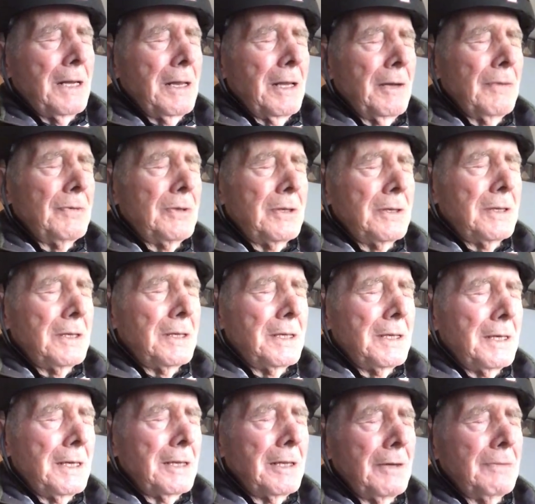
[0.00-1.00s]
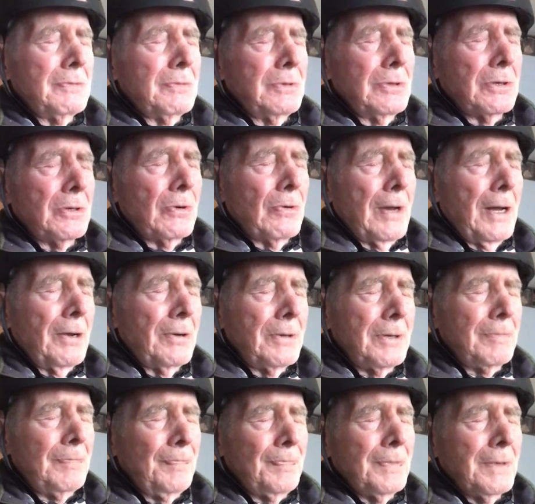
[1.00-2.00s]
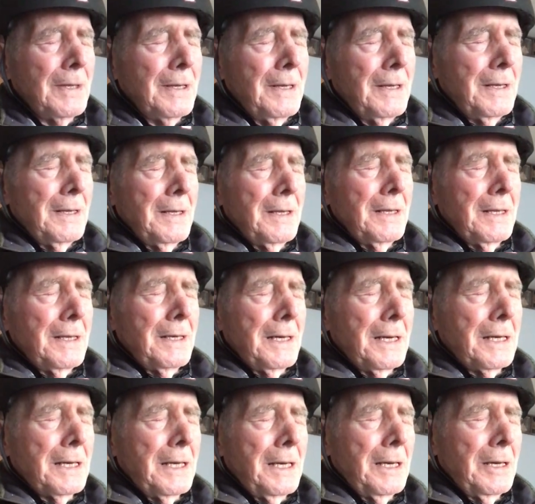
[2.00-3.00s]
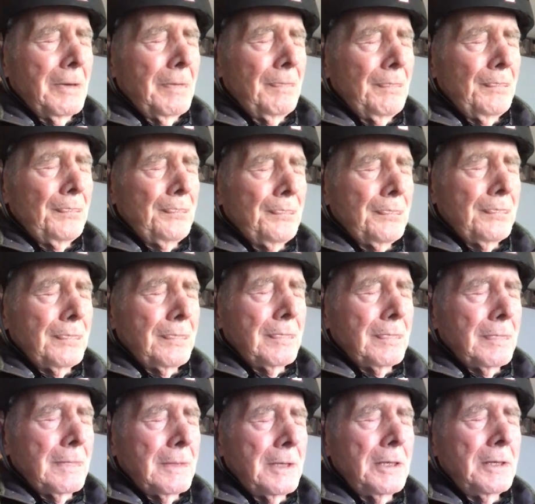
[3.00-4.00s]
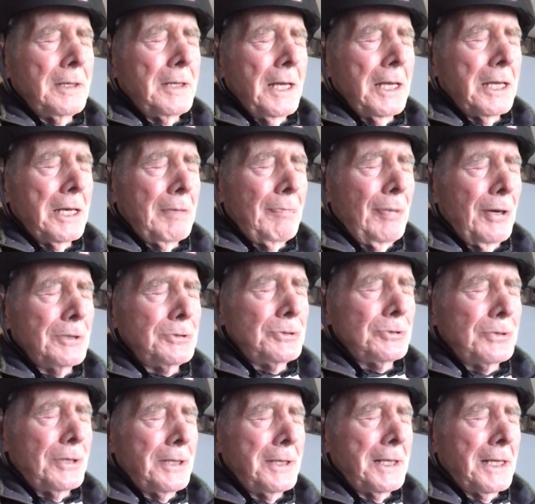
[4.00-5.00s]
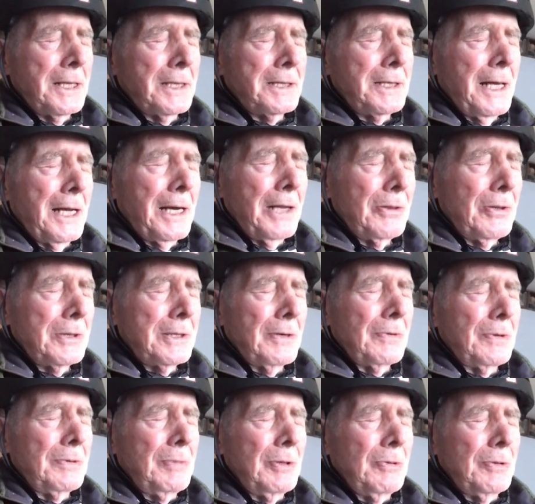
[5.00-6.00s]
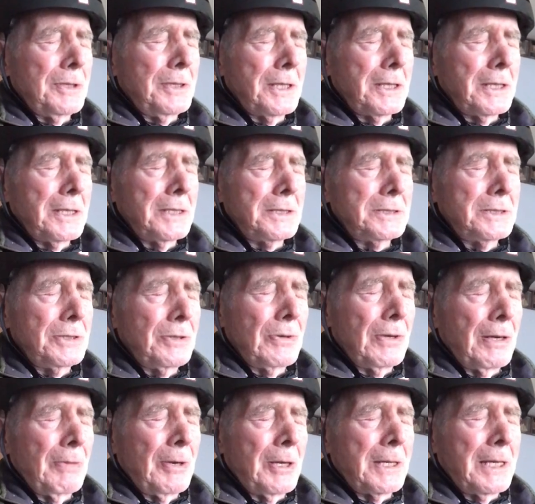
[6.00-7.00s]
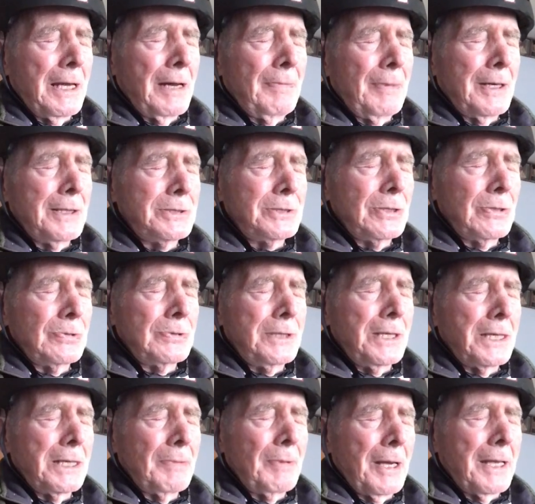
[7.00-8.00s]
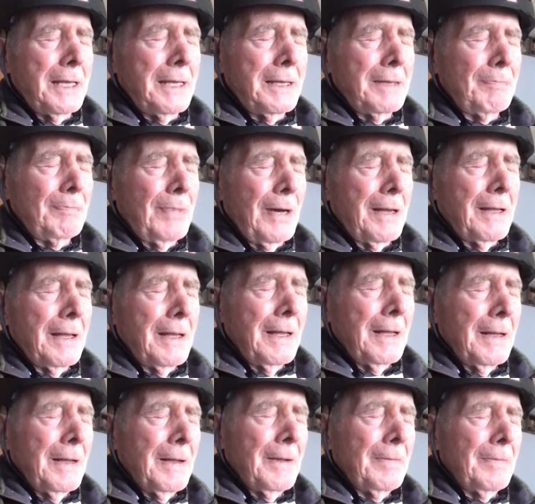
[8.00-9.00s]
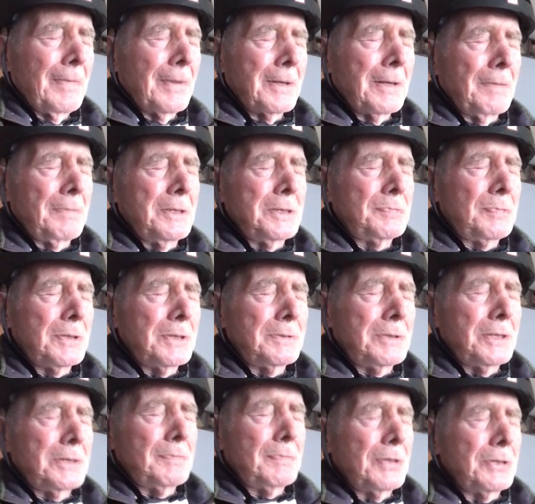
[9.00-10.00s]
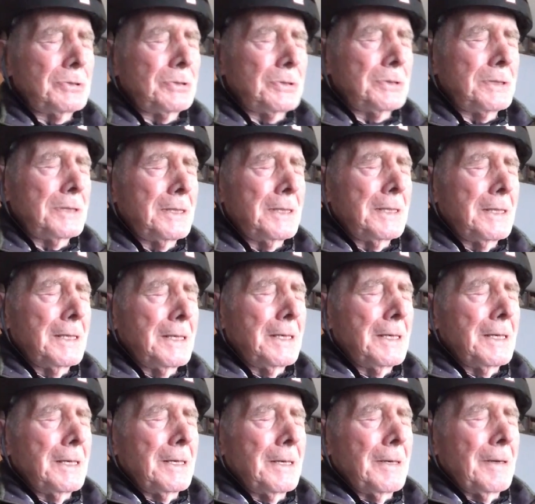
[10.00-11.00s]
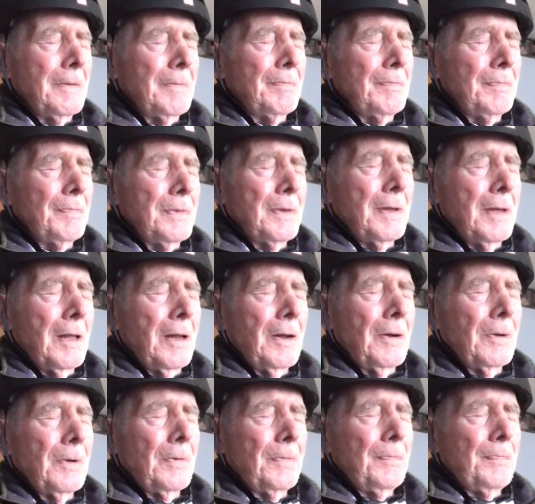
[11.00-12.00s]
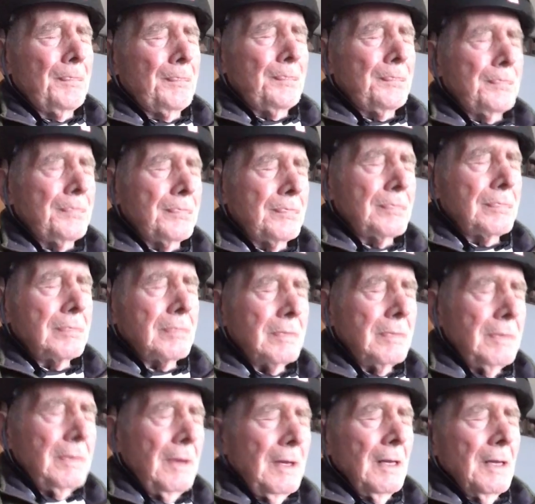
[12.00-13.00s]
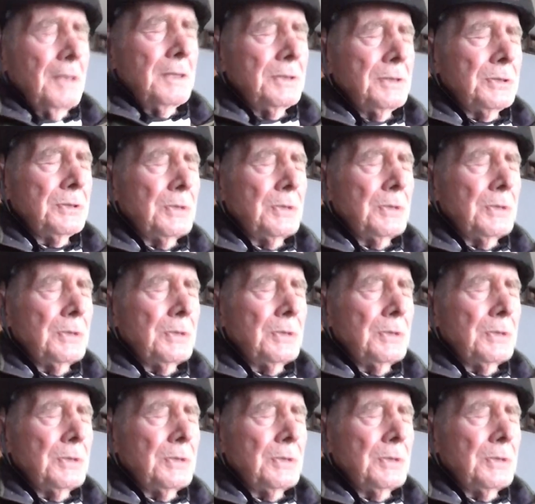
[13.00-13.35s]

I loved looking around. I didn't take any pictures or anything like that. I thought that would be ridiculous. Here I am at a cab on, so taking my company's pictures. You know.